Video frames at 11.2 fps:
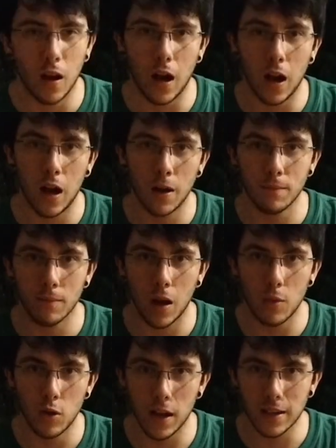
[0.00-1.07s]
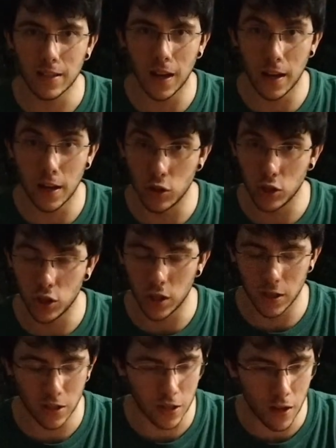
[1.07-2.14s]
um, I'm really excited to
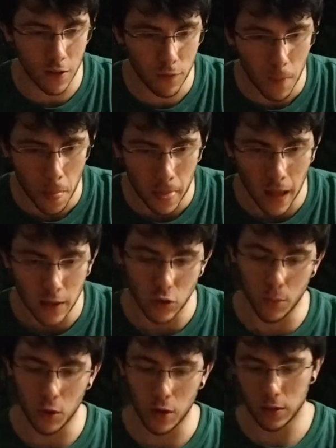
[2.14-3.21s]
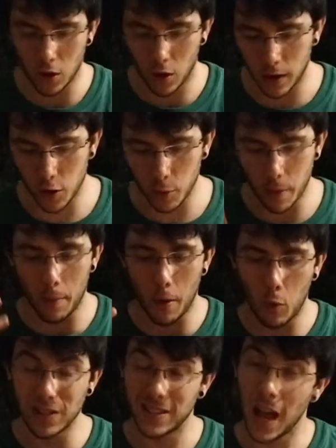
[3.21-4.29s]
share stuff. So I'm gonna talk a little bit
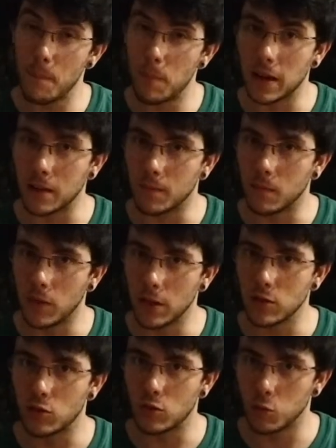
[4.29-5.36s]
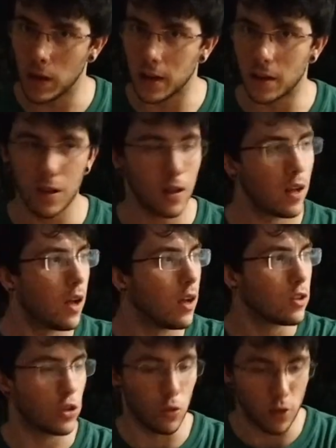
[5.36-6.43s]
about what's happening this week.
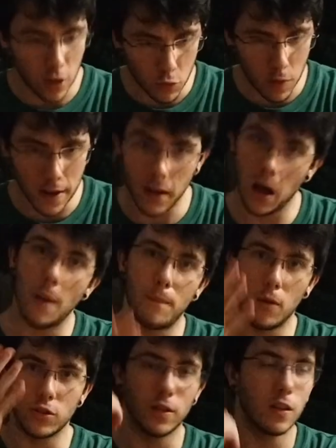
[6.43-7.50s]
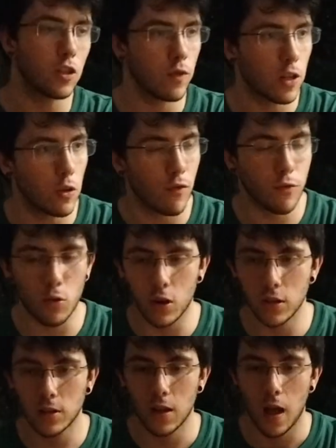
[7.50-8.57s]
So this week I'm posting this video, of
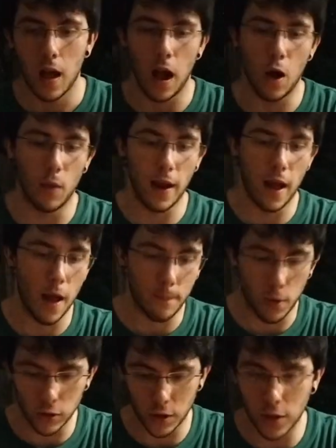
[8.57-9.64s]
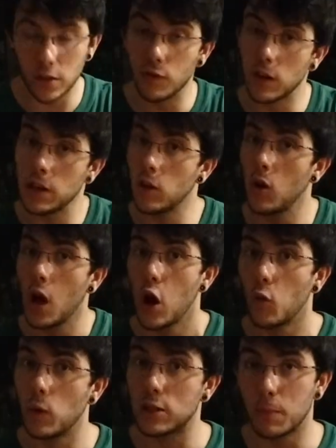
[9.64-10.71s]
course. I want to post another video,
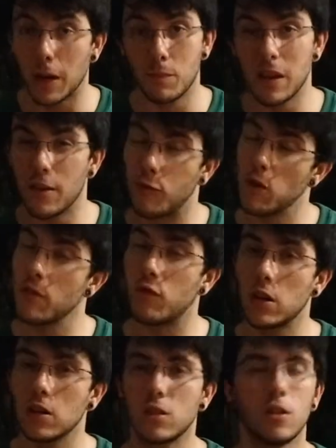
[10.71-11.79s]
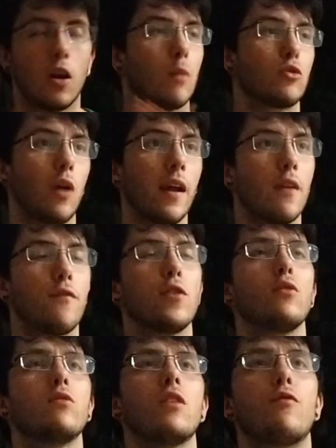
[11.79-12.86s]
which might be a free verse. You know, I'm trying a
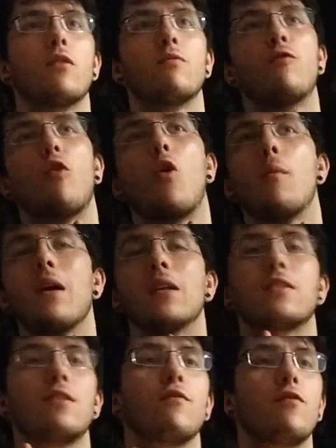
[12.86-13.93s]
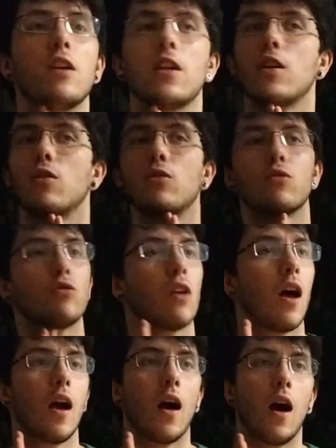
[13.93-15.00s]
few different formats in videos.
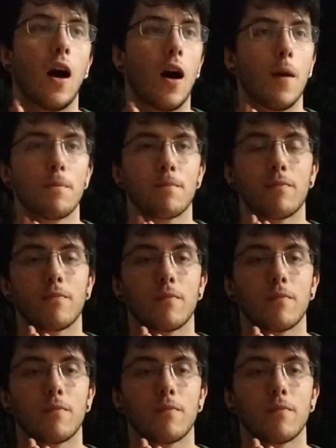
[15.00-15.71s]
Um,